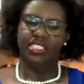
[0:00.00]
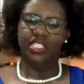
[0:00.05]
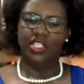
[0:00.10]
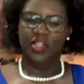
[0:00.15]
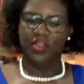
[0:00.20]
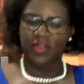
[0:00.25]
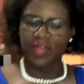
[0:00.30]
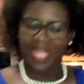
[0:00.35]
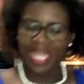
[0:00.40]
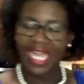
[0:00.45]

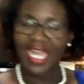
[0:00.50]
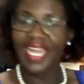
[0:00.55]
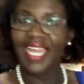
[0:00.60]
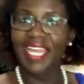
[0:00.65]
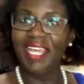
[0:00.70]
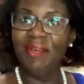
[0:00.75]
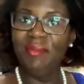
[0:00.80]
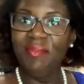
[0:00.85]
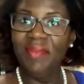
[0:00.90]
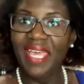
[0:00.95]
So I
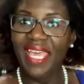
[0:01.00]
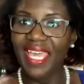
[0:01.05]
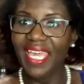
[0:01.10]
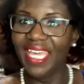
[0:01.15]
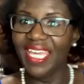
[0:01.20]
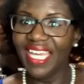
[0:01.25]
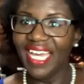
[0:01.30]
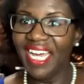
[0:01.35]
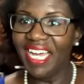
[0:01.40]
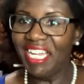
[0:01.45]
am
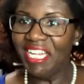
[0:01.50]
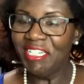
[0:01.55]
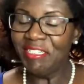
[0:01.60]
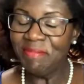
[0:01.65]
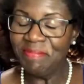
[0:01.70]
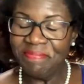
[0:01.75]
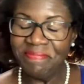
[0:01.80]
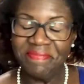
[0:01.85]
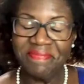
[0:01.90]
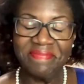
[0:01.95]
a
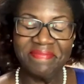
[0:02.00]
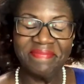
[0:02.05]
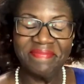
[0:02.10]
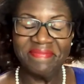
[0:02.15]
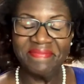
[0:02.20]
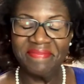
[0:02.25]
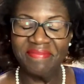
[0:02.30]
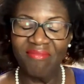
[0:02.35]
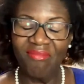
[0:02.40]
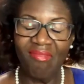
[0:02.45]
um,
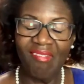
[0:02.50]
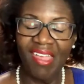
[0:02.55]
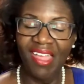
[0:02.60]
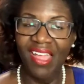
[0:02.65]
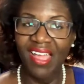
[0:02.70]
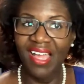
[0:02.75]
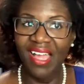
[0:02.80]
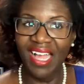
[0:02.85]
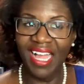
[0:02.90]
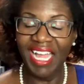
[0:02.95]

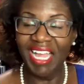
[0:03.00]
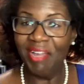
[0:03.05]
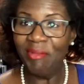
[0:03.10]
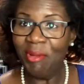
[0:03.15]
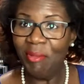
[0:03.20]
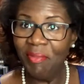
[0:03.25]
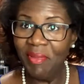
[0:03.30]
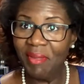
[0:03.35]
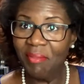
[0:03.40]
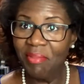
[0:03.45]
I
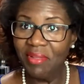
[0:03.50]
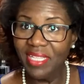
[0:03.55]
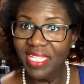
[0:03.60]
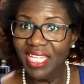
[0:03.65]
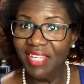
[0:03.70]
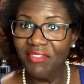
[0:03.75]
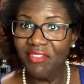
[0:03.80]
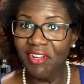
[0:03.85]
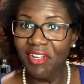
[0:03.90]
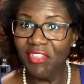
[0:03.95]
am a big
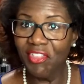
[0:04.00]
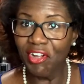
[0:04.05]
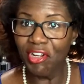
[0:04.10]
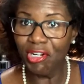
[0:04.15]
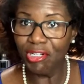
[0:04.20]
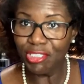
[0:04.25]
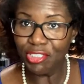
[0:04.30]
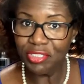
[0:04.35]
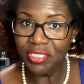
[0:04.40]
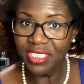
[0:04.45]
believer in the
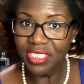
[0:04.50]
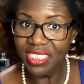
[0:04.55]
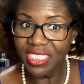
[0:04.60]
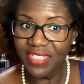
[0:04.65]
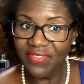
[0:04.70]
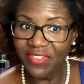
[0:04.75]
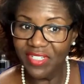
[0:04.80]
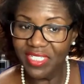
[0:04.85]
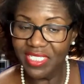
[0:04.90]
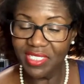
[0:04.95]
grocery
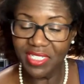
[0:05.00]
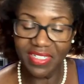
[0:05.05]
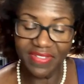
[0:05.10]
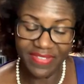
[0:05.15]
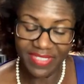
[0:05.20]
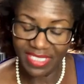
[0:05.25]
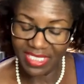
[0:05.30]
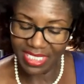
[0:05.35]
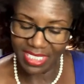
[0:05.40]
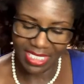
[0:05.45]
delivery
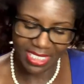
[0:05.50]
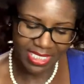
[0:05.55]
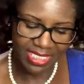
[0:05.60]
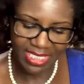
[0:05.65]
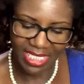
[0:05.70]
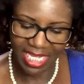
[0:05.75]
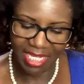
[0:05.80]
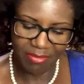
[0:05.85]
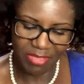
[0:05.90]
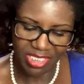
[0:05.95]

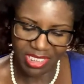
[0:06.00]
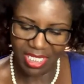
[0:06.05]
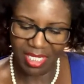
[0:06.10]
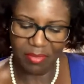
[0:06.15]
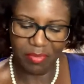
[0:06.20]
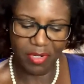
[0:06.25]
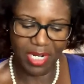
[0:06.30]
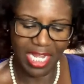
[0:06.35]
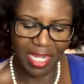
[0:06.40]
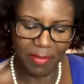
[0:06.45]
services.
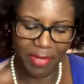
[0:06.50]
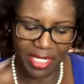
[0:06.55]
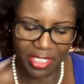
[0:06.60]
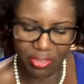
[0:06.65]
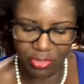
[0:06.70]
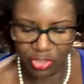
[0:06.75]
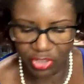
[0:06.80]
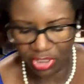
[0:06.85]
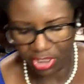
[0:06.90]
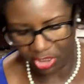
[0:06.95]
Amazon Prime I
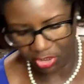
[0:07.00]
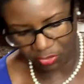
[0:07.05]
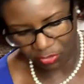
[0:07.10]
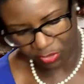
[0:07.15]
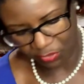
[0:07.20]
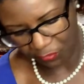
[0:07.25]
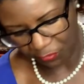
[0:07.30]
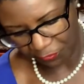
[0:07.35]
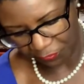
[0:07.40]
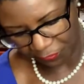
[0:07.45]
usually
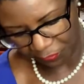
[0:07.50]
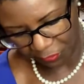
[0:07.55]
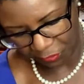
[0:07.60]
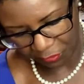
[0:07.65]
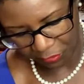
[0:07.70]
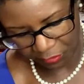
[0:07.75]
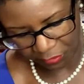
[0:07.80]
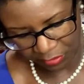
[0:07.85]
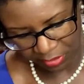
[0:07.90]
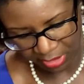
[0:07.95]
use for
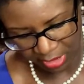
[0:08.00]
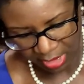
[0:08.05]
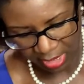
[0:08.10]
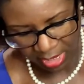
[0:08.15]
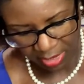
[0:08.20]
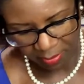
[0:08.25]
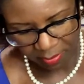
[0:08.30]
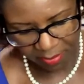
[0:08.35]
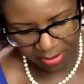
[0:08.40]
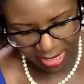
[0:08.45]
food,
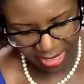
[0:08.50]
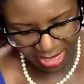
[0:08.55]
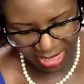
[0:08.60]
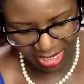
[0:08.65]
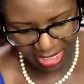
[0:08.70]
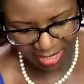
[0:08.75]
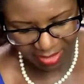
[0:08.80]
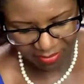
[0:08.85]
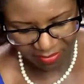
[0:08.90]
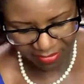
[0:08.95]
but
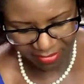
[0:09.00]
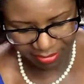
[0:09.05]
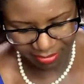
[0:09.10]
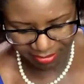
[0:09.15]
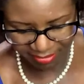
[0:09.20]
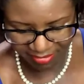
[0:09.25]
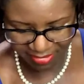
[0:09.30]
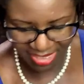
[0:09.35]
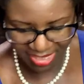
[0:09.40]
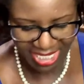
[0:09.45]
um,
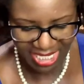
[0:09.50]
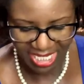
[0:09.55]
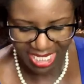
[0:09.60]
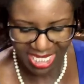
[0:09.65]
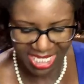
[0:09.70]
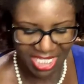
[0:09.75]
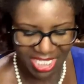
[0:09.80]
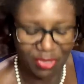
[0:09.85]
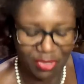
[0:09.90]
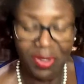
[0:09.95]

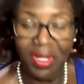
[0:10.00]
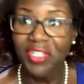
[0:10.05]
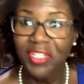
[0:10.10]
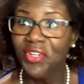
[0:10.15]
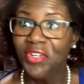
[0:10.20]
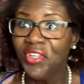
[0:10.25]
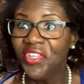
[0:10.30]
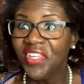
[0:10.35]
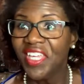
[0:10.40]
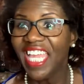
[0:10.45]
you all
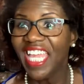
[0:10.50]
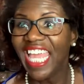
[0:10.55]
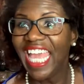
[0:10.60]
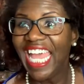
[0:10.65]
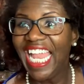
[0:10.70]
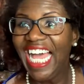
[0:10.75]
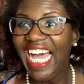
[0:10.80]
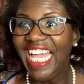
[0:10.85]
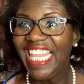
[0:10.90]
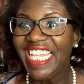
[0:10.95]
know you can
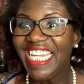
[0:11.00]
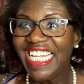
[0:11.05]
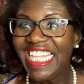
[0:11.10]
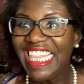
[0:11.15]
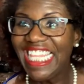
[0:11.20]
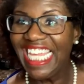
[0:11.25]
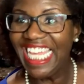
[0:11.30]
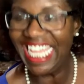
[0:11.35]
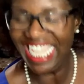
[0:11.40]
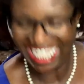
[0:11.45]
get other
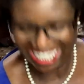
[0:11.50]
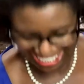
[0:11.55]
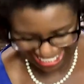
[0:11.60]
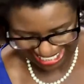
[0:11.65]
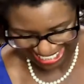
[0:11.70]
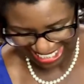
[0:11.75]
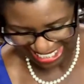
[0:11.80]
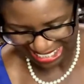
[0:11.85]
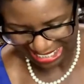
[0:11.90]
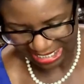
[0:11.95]

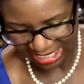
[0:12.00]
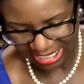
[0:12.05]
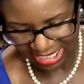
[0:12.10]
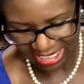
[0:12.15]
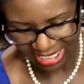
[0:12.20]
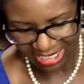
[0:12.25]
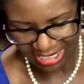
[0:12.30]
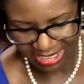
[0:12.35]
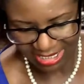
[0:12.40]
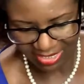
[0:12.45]
things.
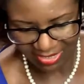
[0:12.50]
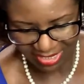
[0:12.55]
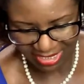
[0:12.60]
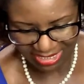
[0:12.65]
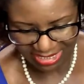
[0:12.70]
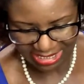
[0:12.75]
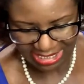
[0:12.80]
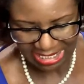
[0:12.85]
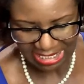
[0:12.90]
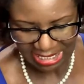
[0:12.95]
So
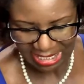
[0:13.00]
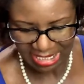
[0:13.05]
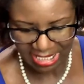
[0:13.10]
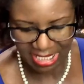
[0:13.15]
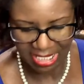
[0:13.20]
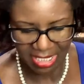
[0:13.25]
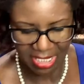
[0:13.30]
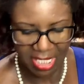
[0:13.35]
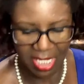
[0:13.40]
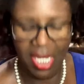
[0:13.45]
let's see
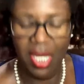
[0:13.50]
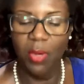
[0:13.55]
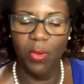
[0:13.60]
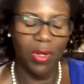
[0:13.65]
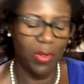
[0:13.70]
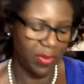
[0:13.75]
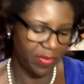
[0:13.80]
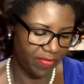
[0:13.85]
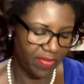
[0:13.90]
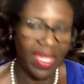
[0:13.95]

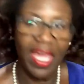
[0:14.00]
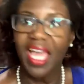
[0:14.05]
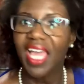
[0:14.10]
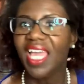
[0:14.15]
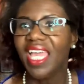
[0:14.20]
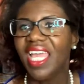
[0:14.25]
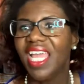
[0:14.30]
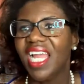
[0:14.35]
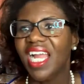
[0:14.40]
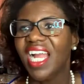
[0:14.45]
what we've got
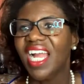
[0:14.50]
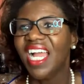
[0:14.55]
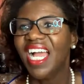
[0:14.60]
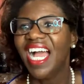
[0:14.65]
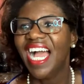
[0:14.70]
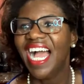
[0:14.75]
here.